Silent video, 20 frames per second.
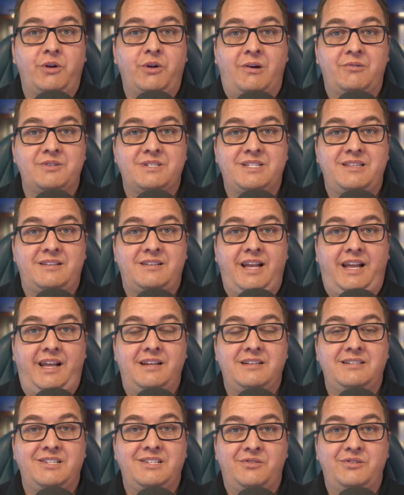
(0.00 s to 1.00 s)
hours in the day,
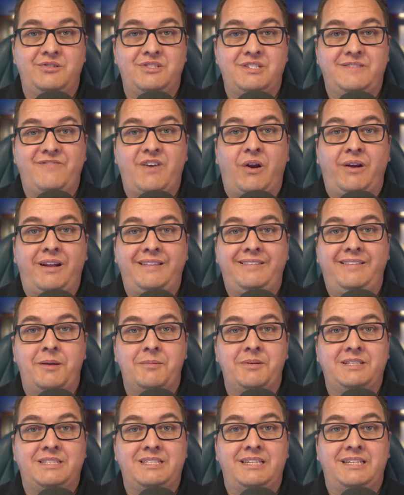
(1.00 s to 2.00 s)
so there's very
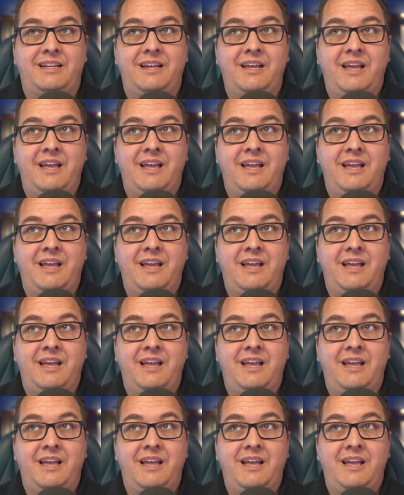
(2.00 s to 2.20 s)
limited.